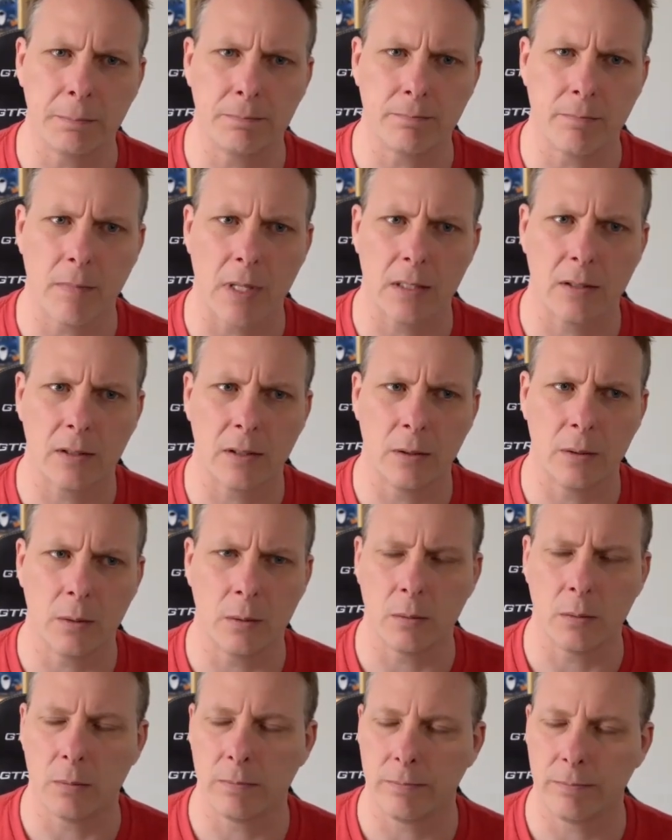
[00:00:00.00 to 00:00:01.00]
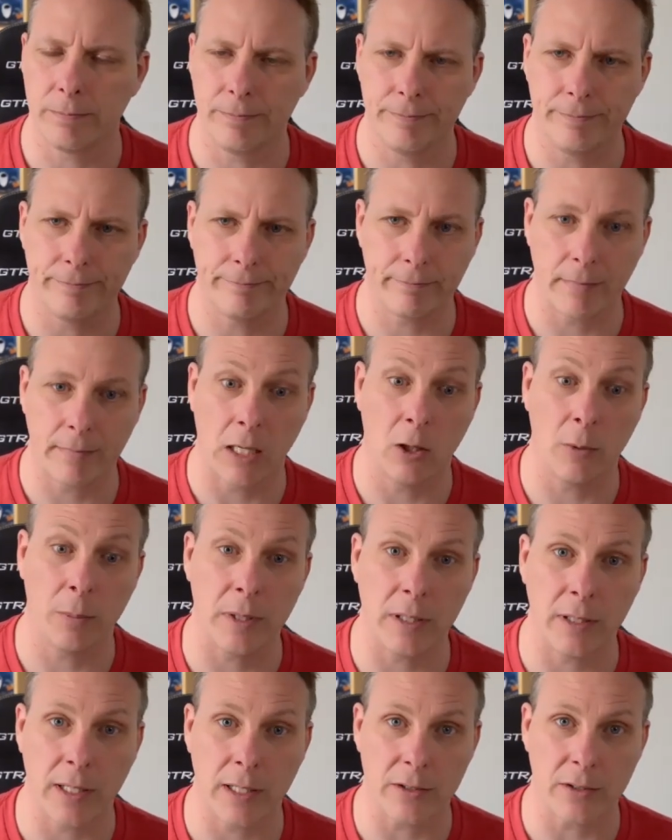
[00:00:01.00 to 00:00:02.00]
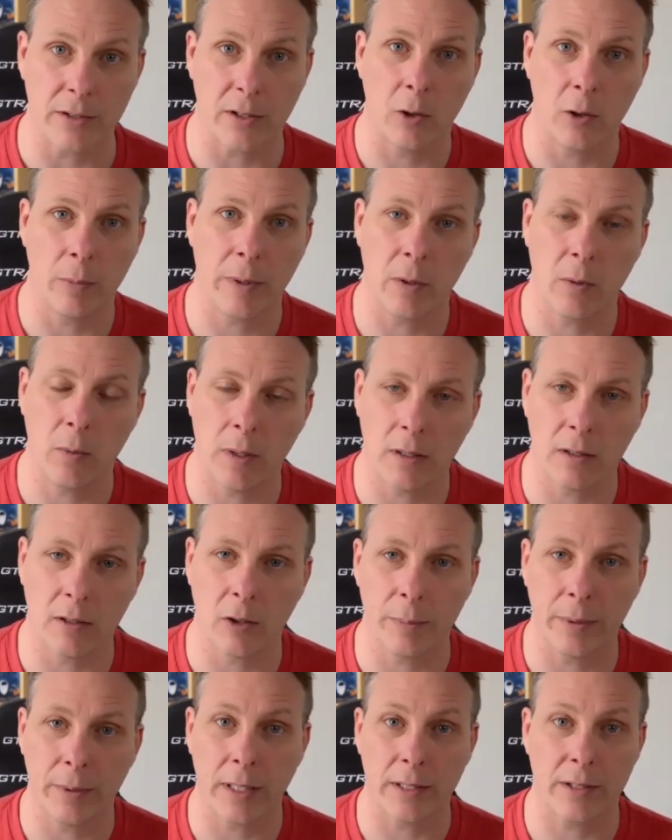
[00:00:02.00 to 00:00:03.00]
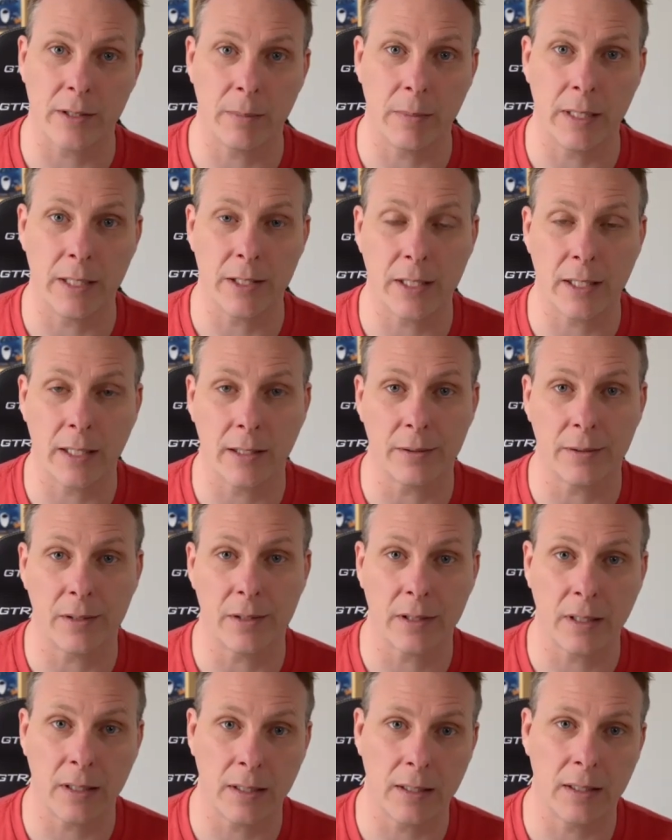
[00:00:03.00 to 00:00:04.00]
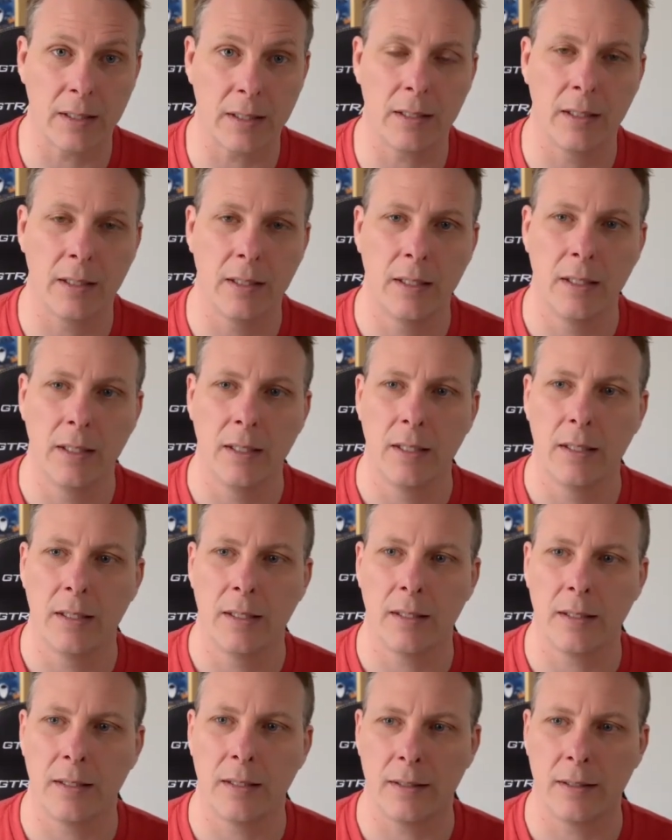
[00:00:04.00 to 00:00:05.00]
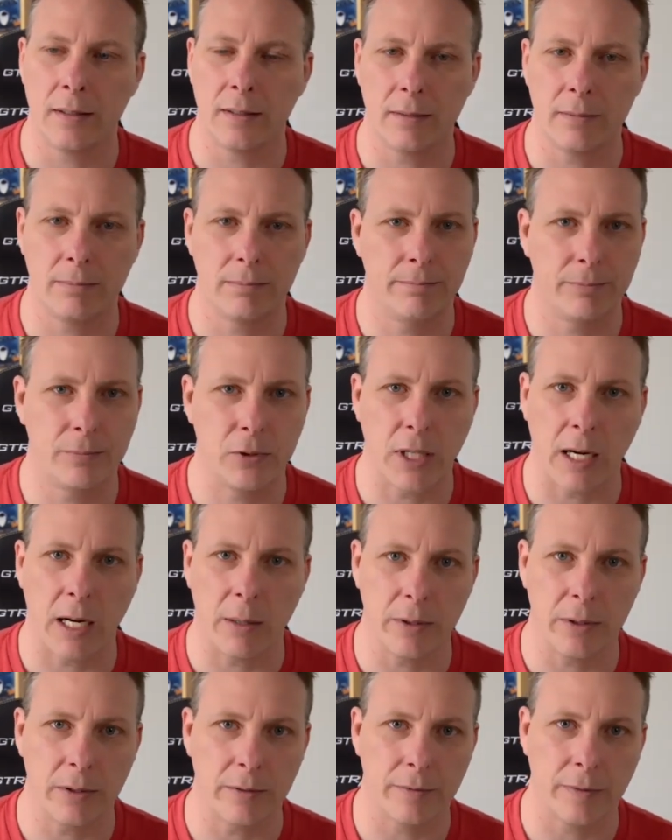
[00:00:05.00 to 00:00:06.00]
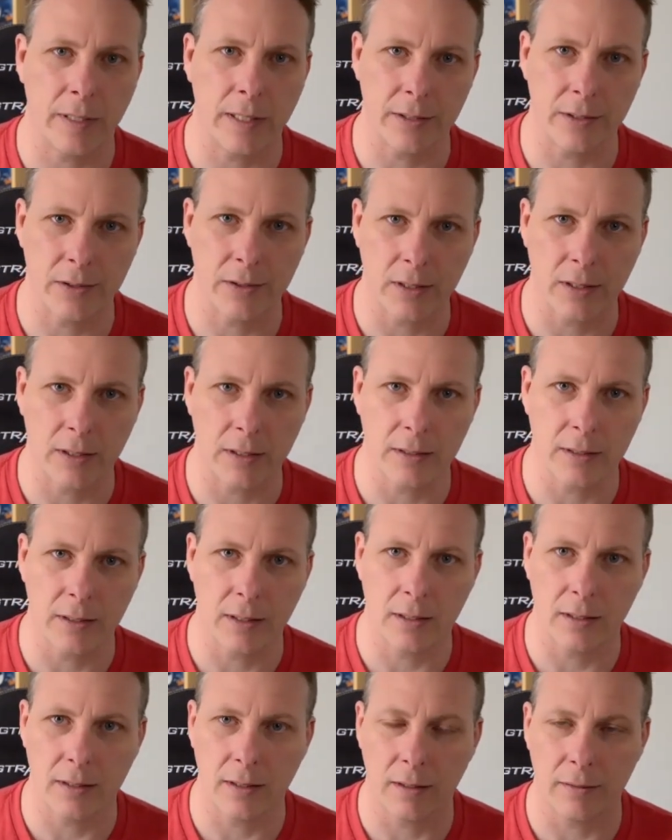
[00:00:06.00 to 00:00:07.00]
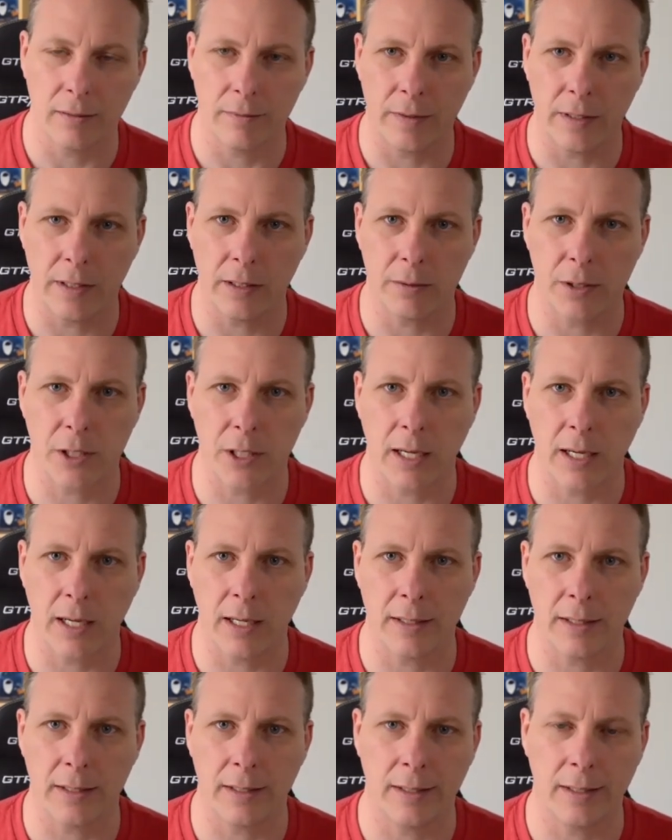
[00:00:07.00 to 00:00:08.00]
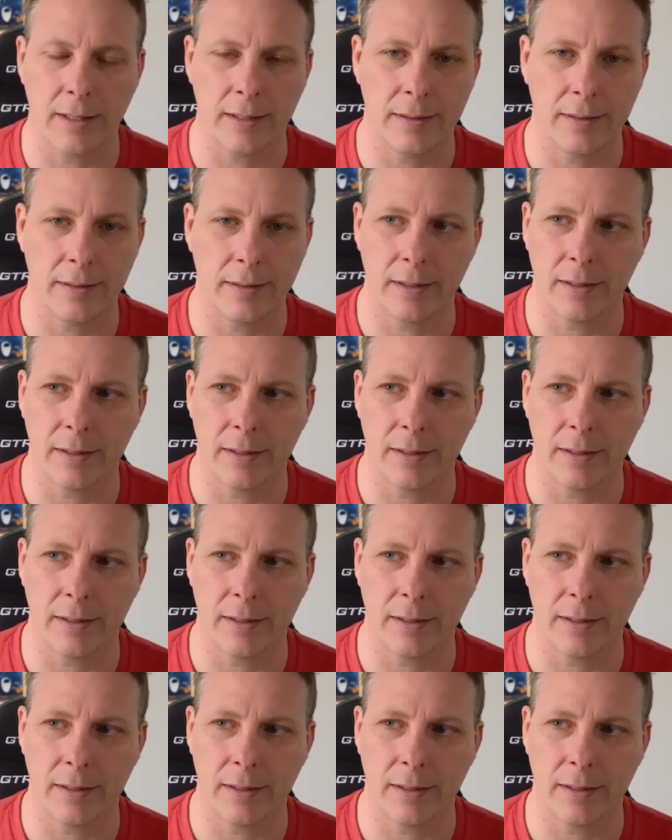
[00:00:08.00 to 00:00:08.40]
So I hope that you guys are coping well. I hope you guys are managing to get outside. Chat with your friends on video chat, and